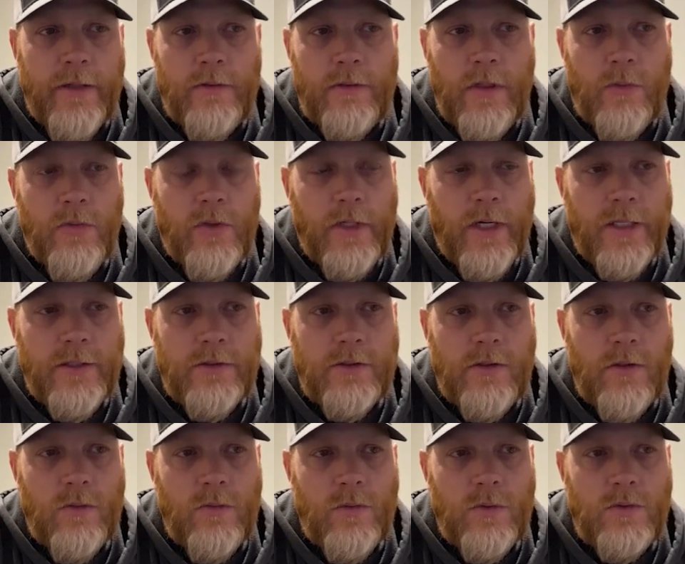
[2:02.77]
or number 9
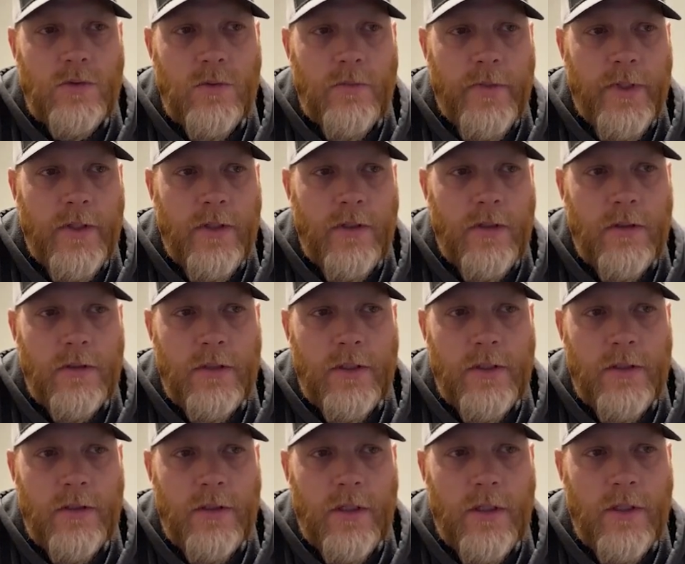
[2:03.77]
stone, which would be a
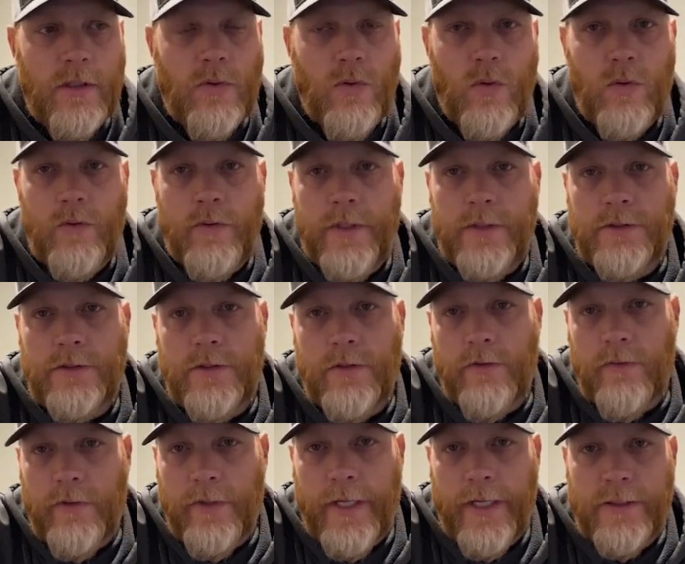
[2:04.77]
1/4 inch to
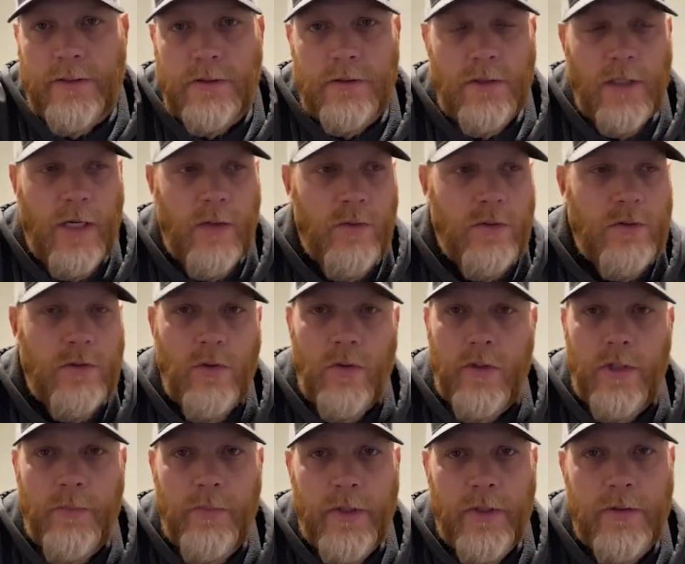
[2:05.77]
3/8. I wouldn't go
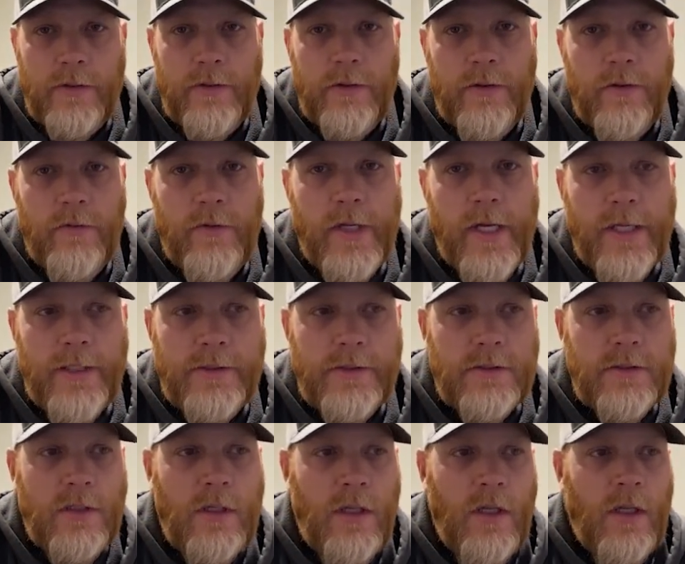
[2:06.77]
any bigger than
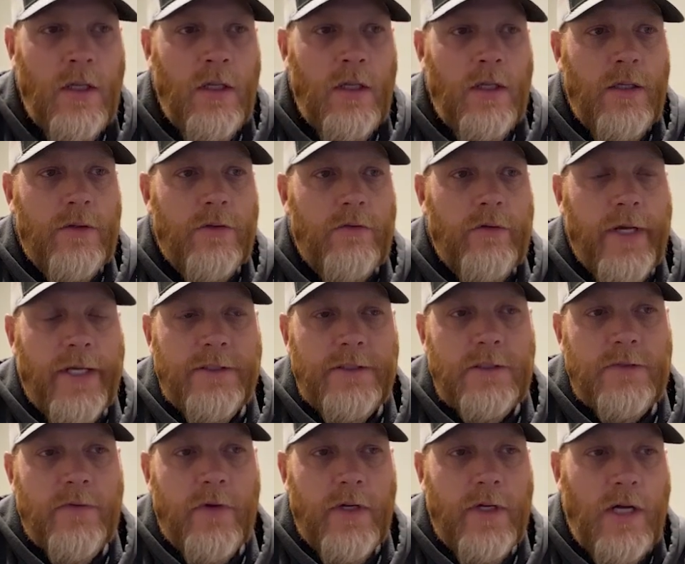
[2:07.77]
3/8. 3/8
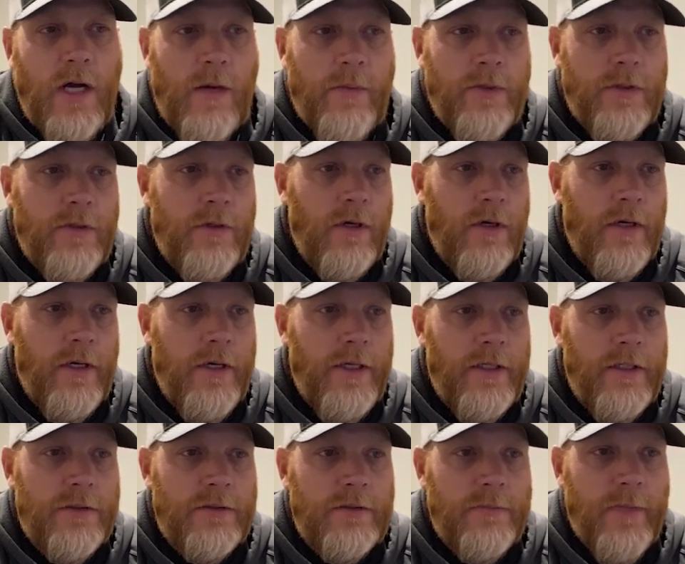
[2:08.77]
is very common in our
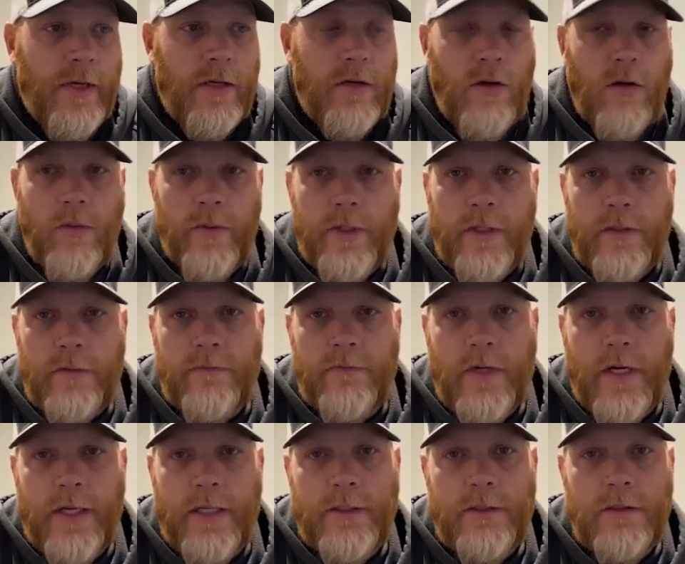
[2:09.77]
area. It's about all we can
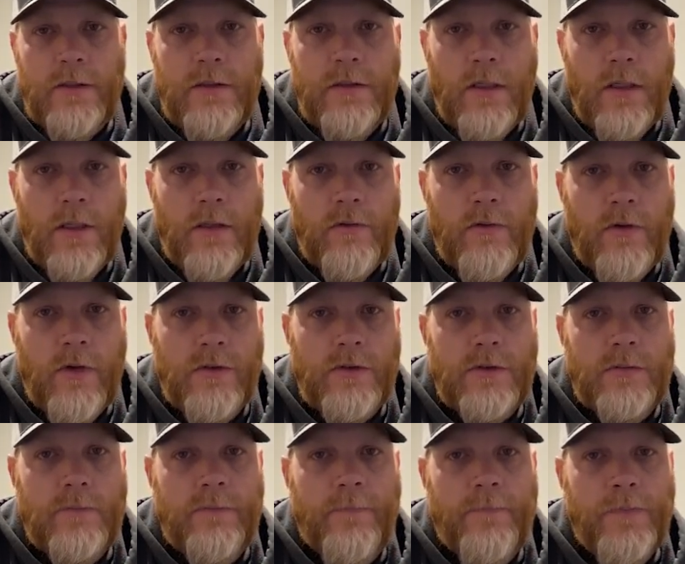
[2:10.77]
find. There are
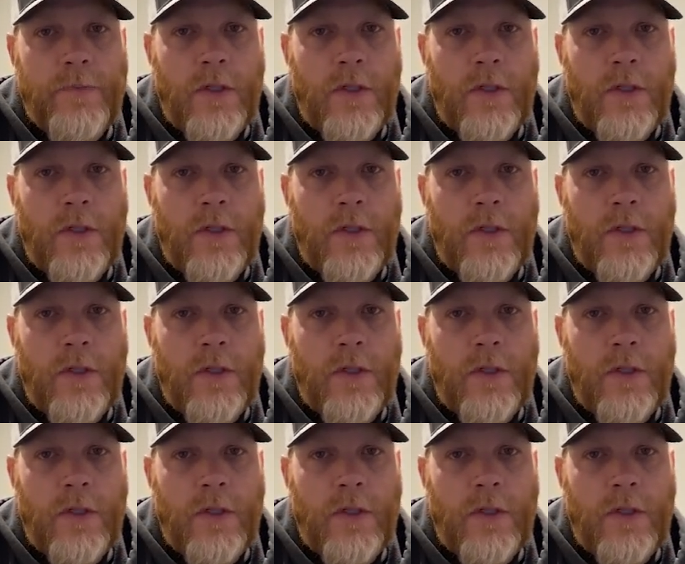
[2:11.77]
some